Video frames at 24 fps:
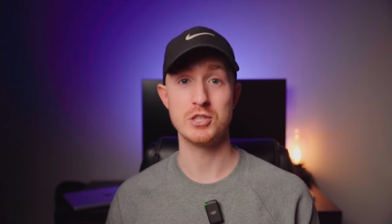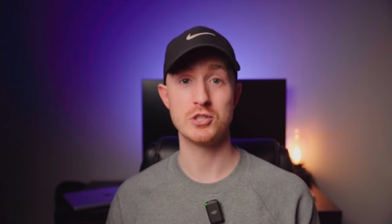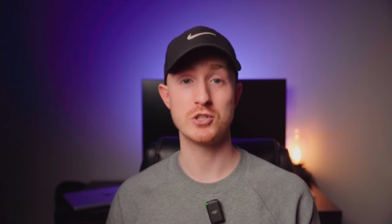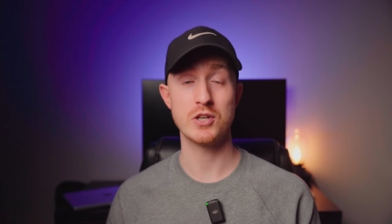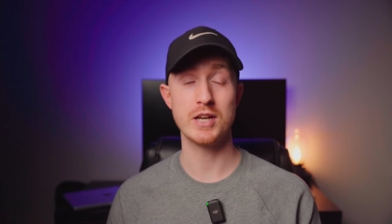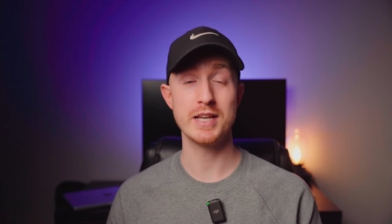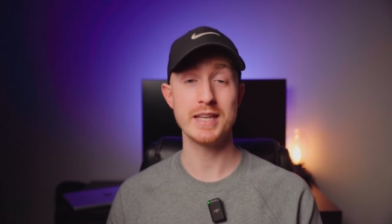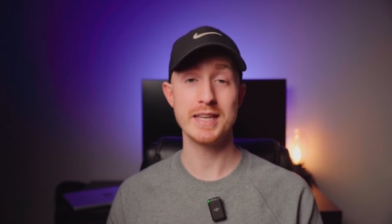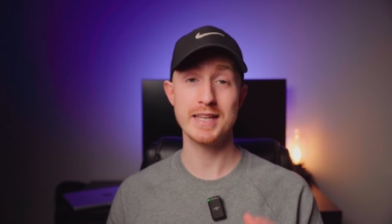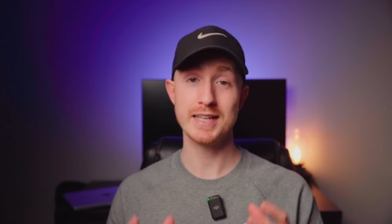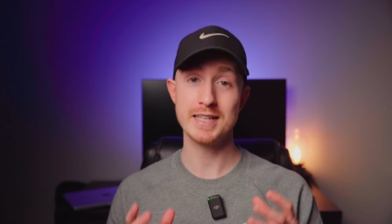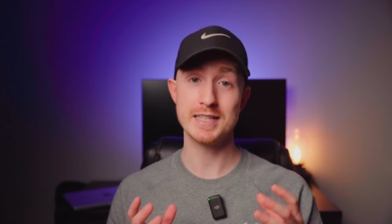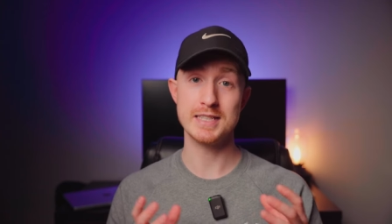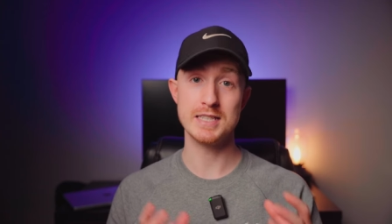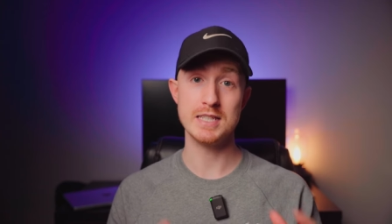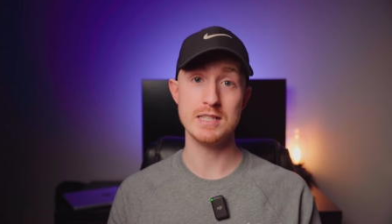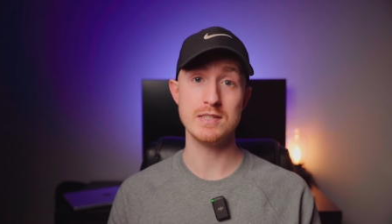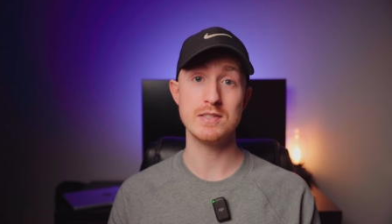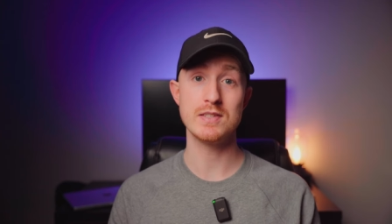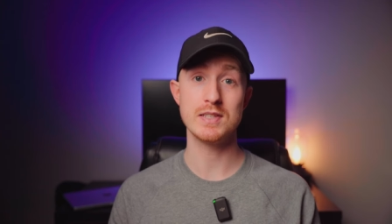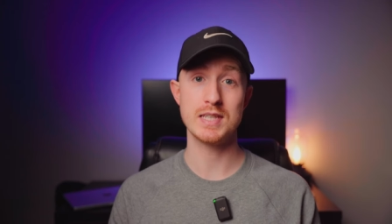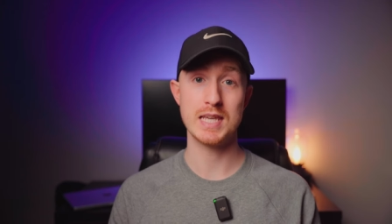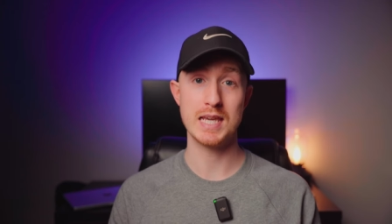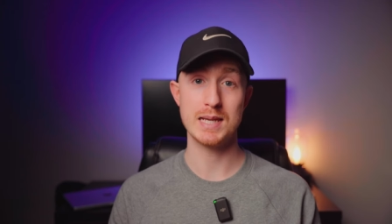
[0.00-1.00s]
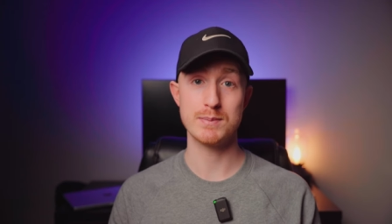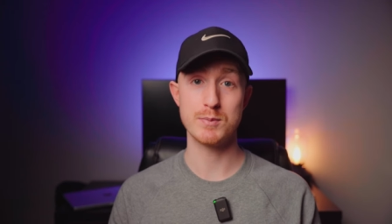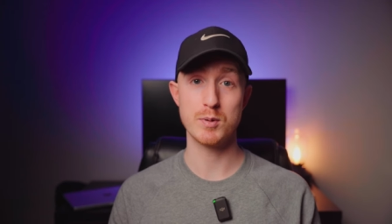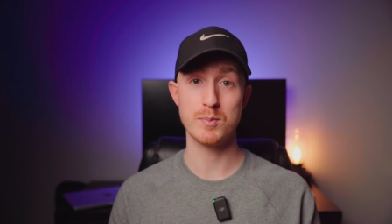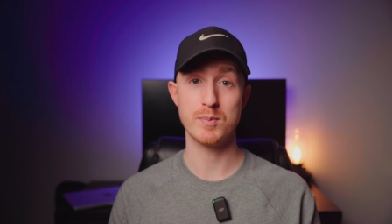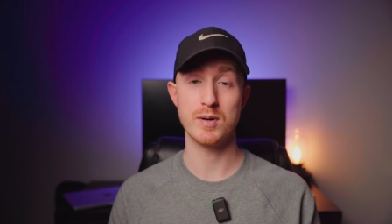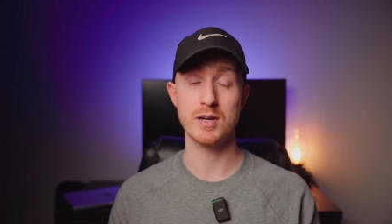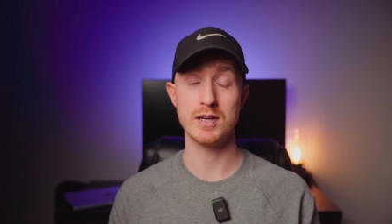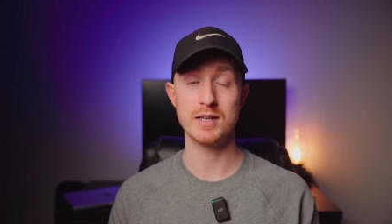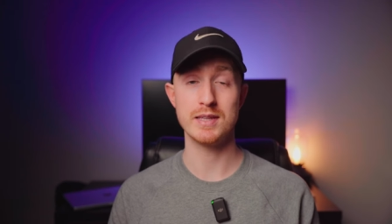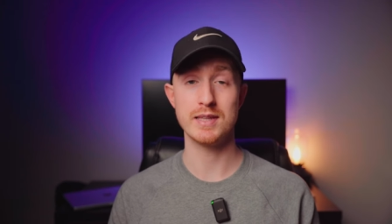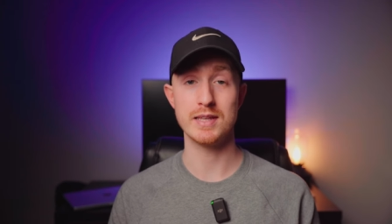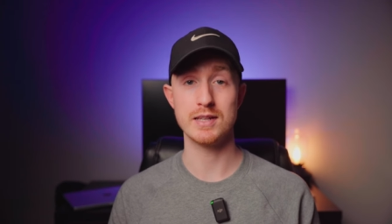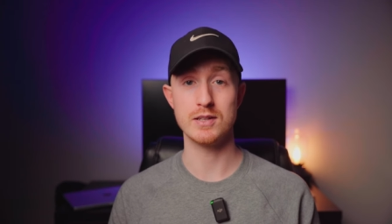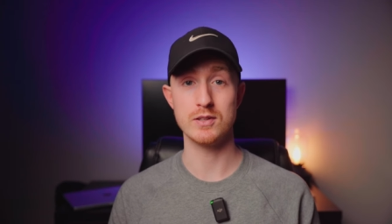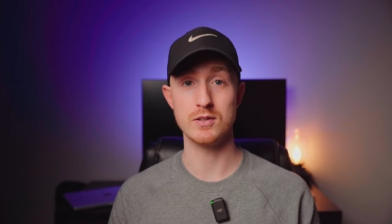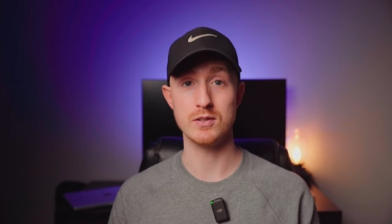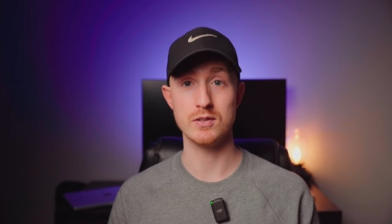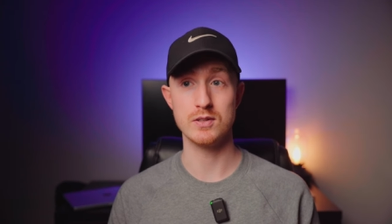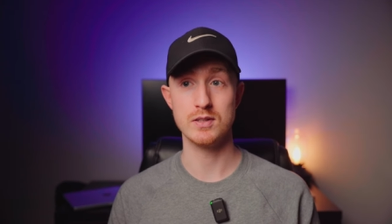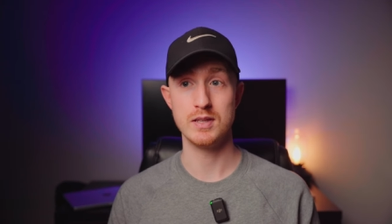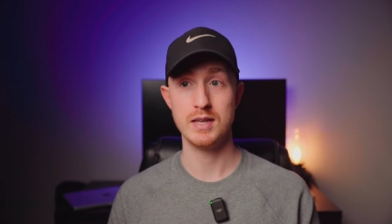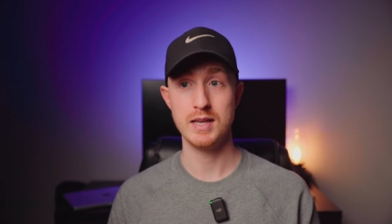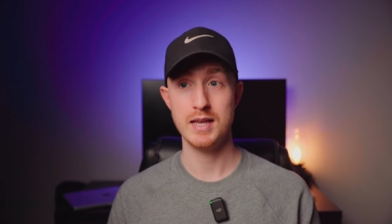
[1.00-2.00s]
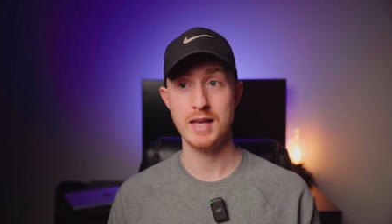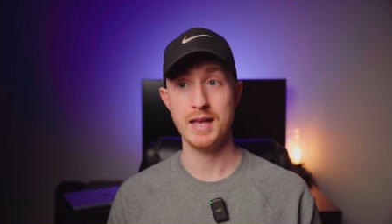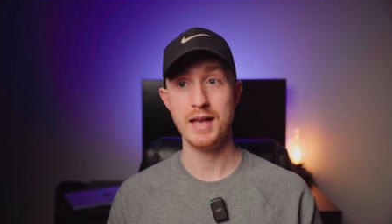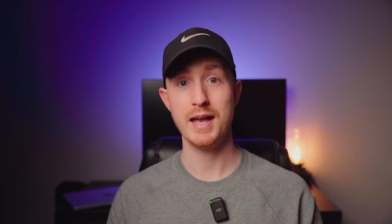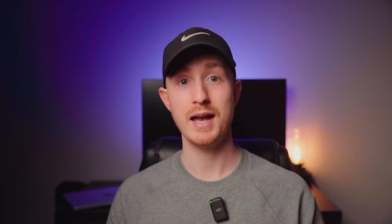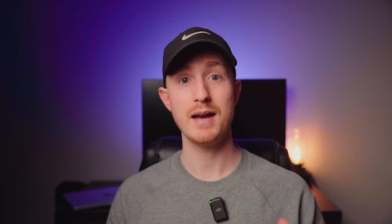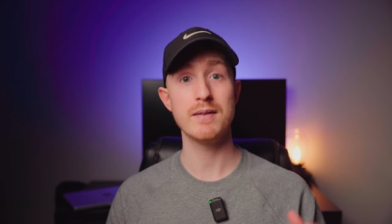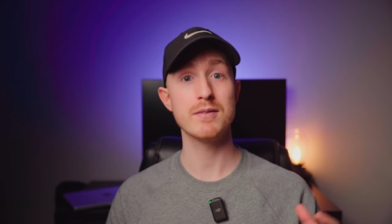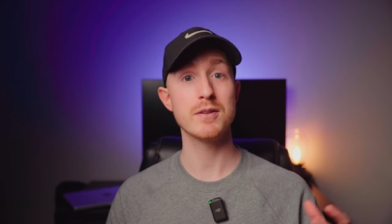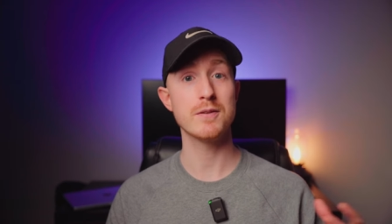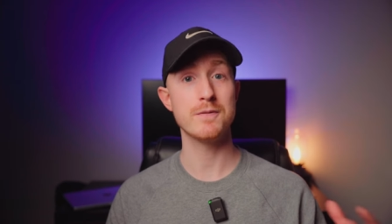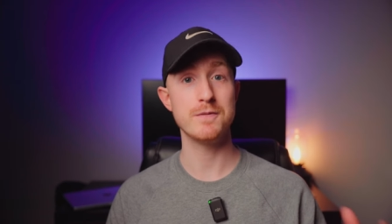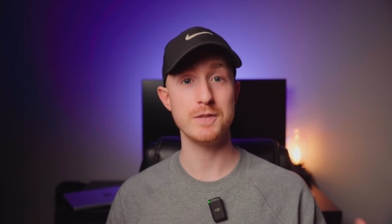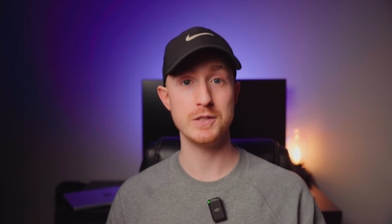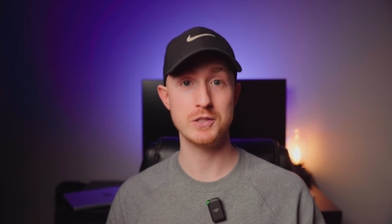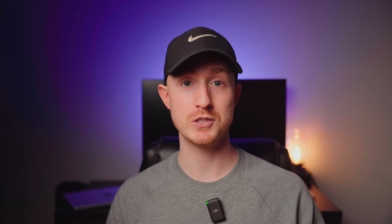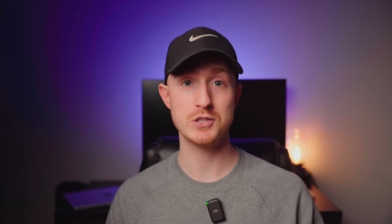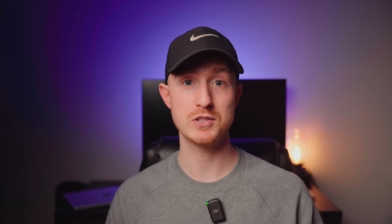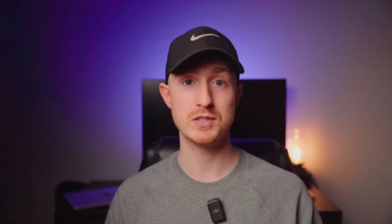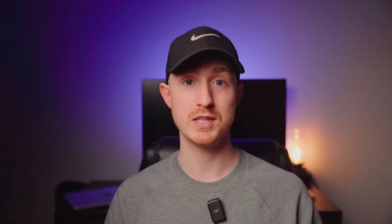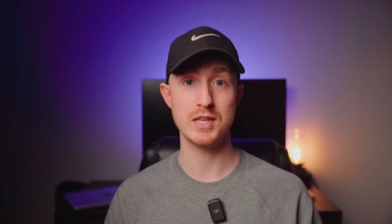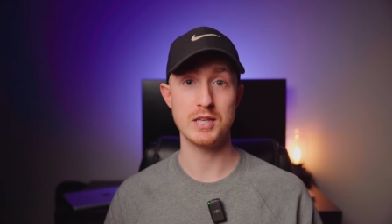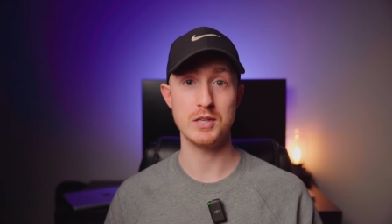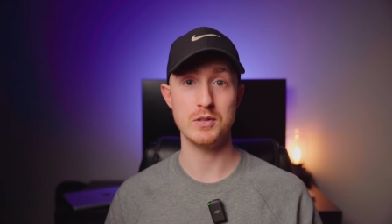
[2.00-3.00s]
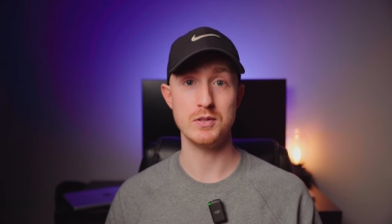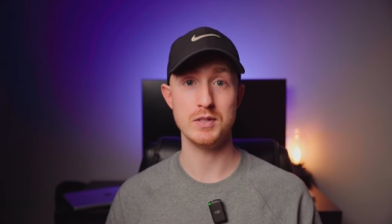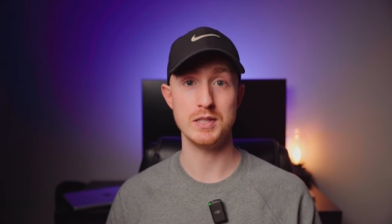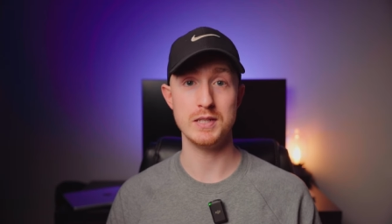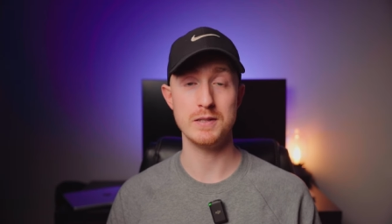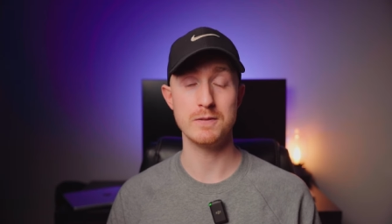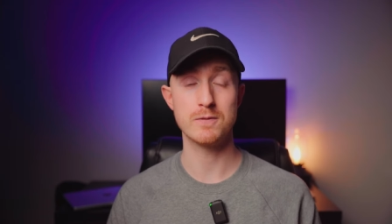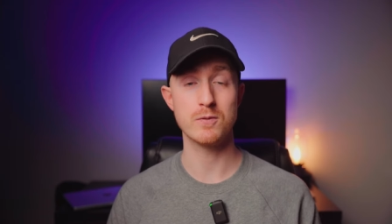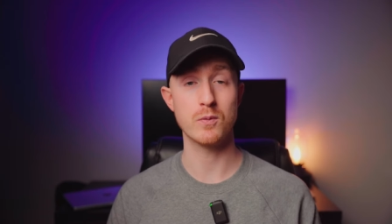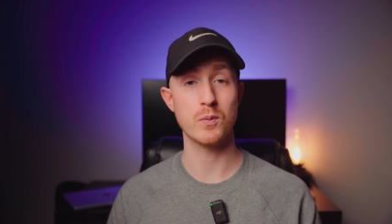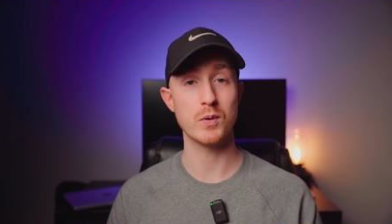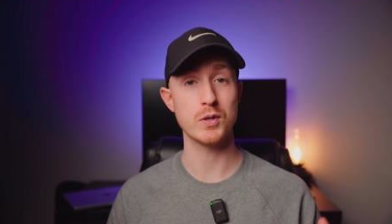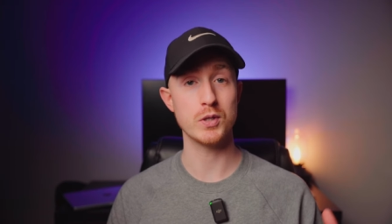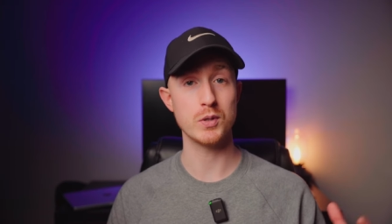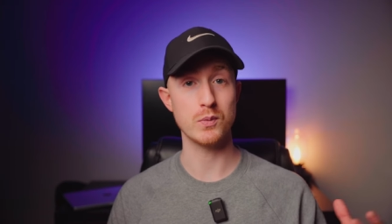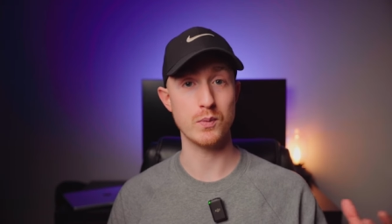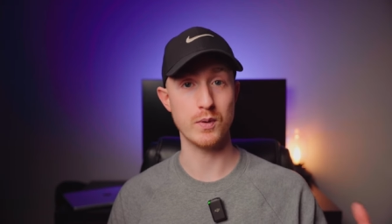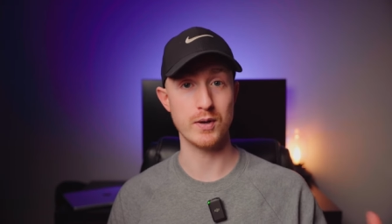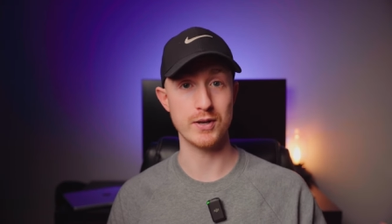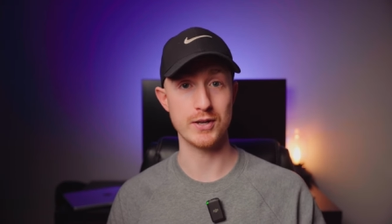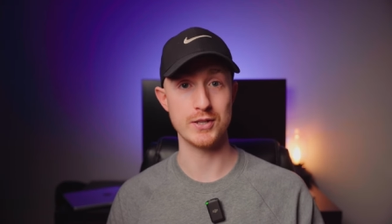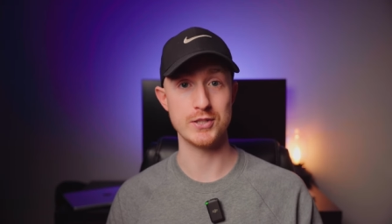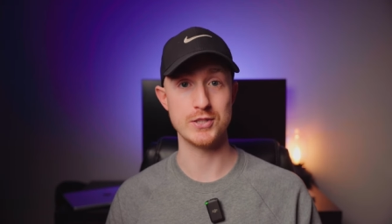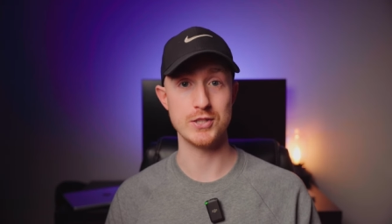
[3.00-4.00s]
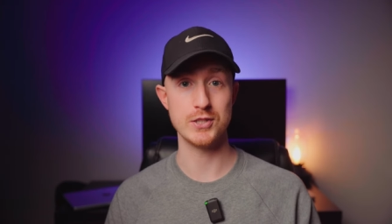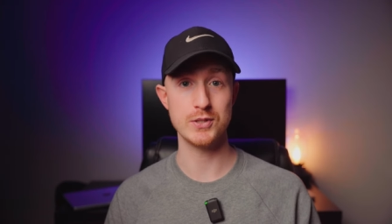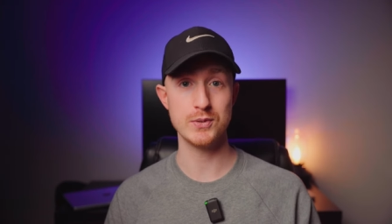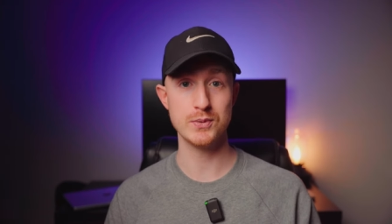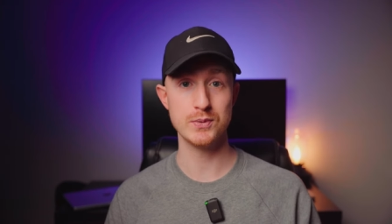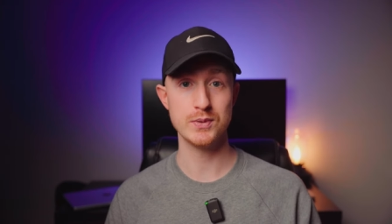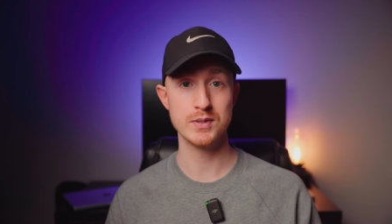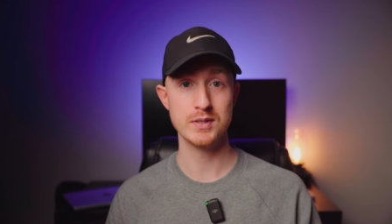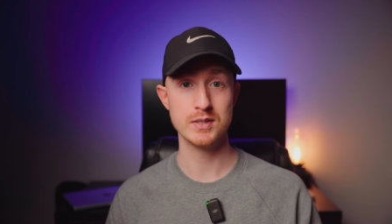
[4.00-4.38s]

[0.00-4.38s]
try and get a decent camera body that'll have the features that you need for what you want to do,